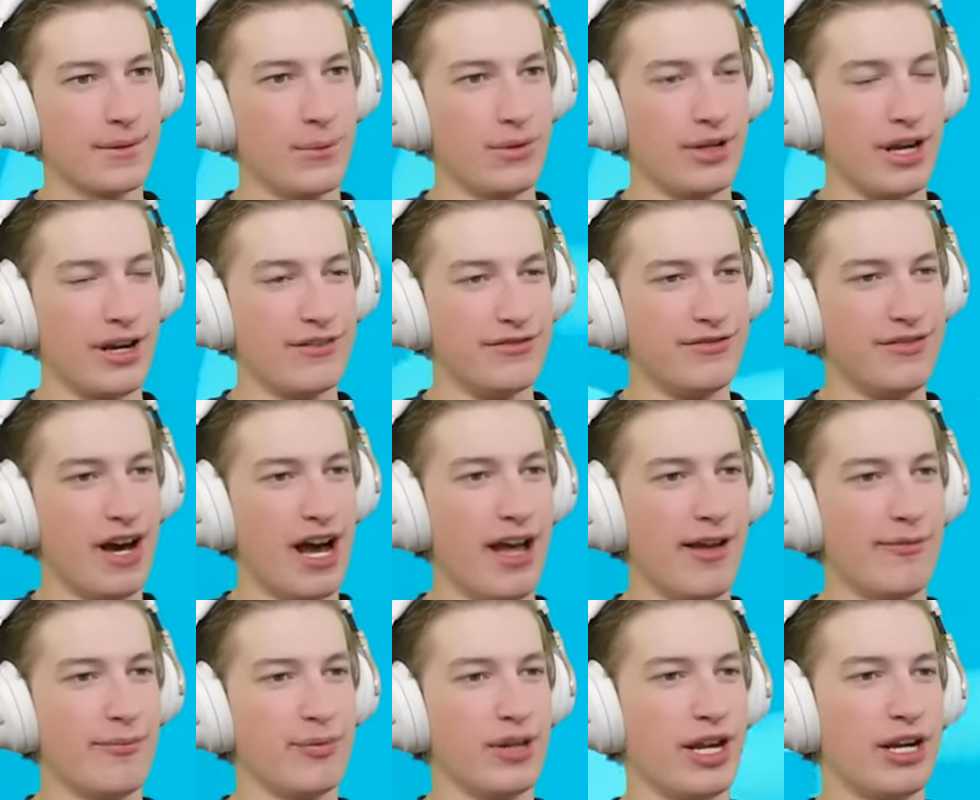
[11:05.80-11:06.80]
we got
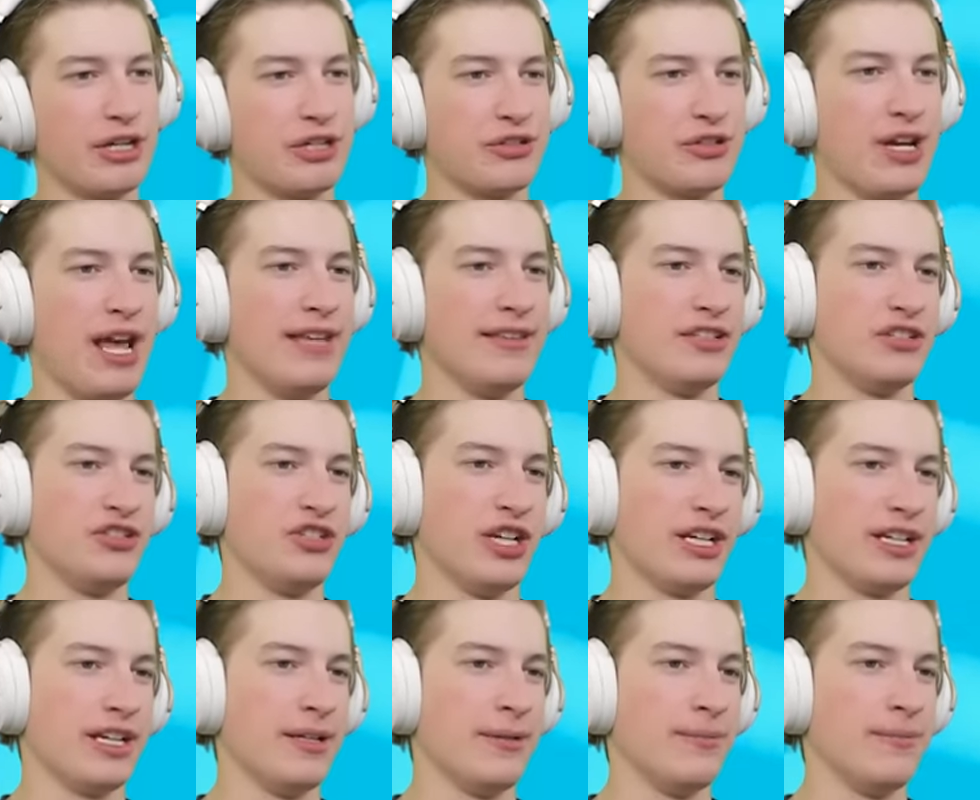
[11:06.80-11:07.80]
five player. It's a
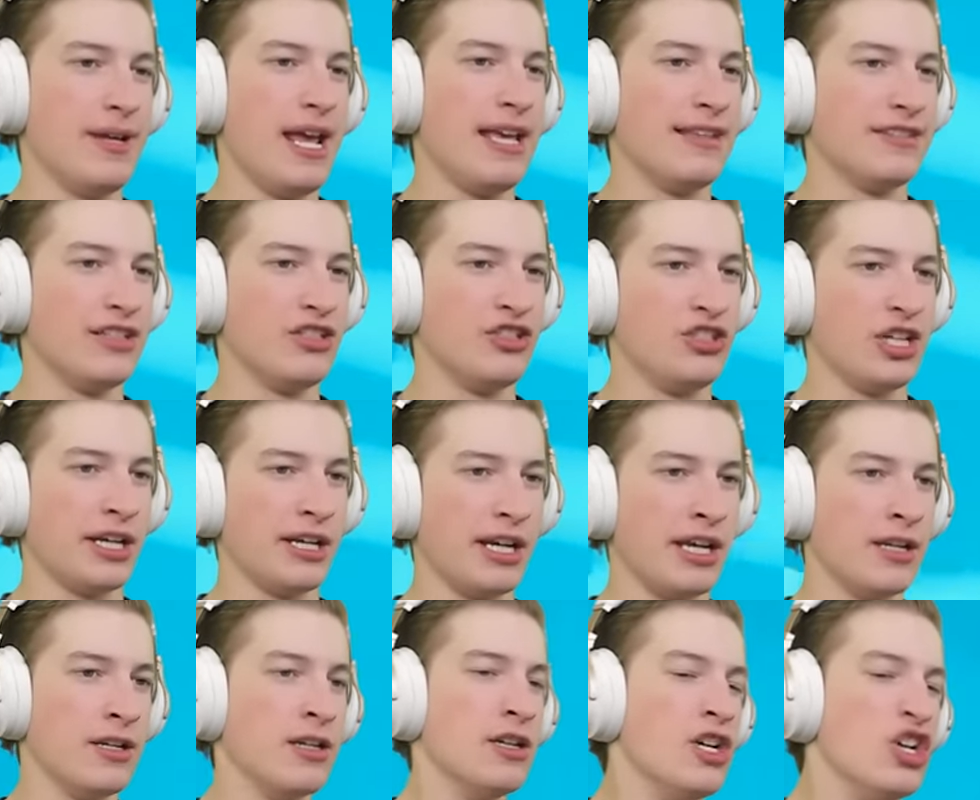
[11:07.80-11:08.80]
chicken. It's a
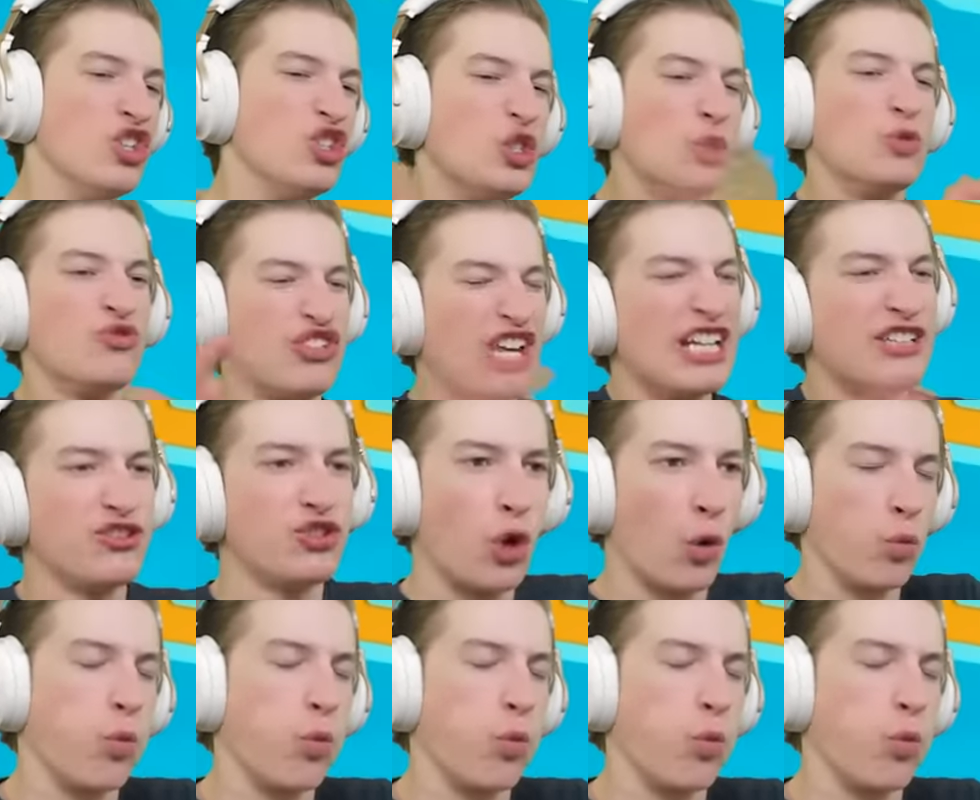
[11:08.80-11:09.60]
chicken. You did your